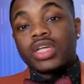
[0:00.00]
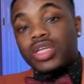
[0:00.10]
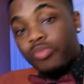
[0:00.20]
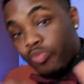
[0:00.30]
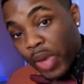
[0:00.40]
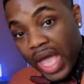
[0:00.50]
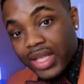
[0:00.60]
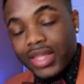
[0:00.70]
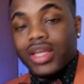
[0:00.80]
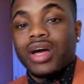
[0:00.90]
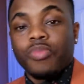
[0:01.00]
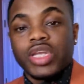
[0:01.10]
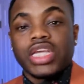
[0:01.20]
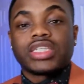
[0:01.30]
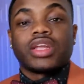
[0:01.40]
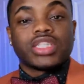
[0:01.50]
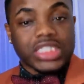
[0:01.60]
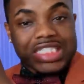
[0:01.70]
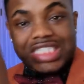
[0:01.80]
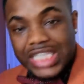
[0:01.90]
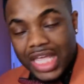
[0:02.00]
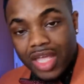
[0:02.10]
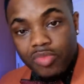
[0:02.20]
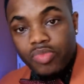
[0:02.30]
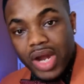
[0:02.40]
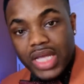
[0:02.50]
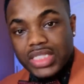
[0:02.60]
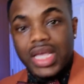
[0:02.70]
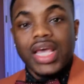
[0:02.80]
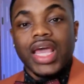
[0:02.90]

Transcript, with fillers: to bet that the company is going to just sink in price.